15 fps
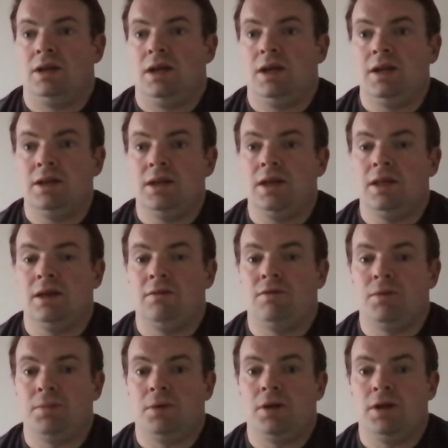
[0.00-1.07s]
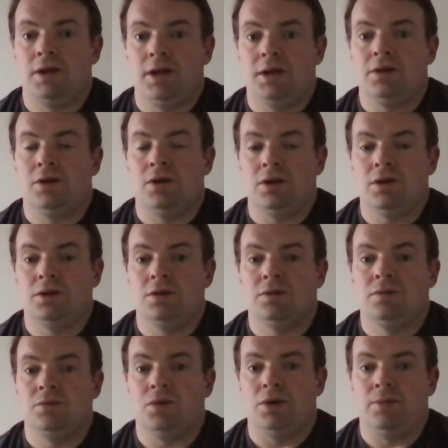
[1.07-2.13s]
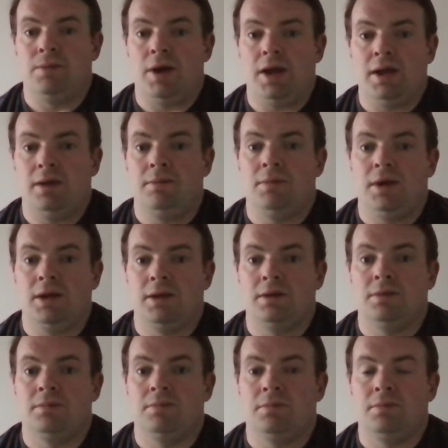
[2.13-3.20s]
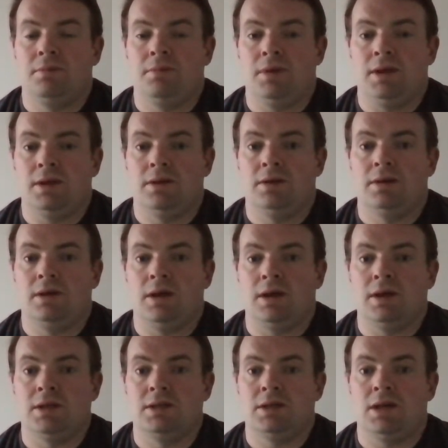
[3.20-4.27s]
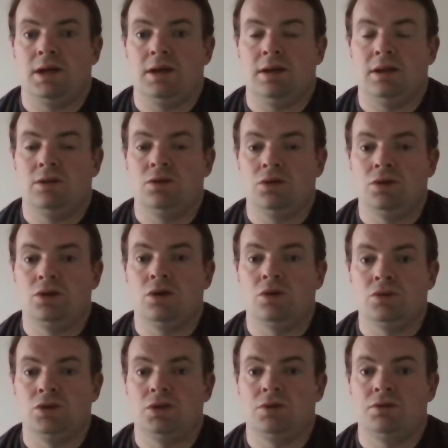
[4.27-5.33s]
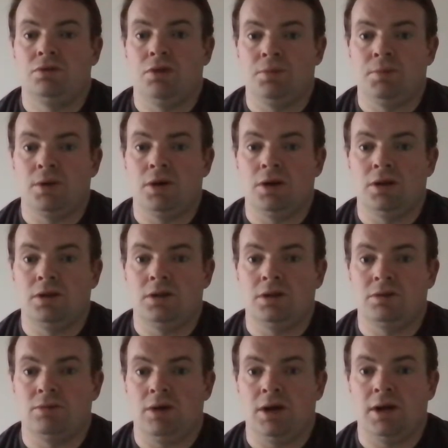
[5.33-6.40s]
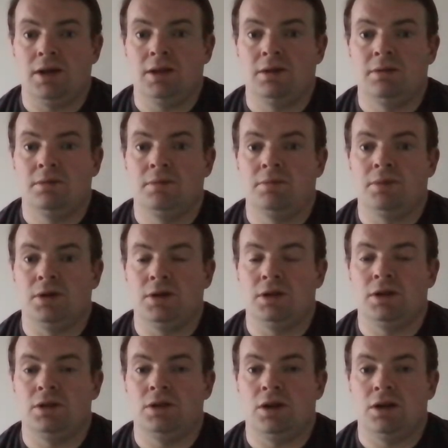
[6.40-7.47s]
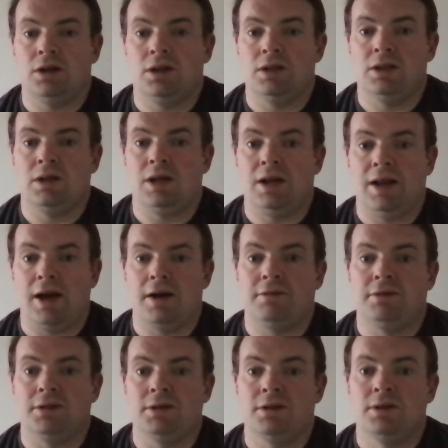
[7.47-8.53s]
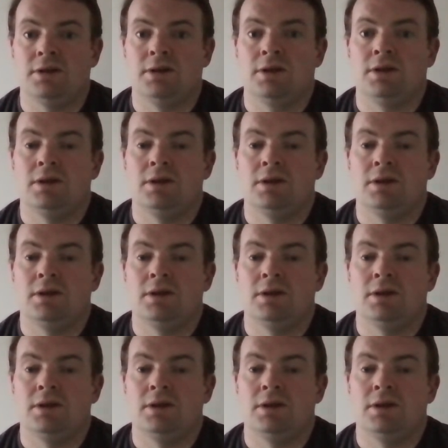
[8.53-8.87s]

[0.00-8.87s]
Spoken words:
In Gaelic football and in hurling, where my main thing is, I do coach football as well, but not at a level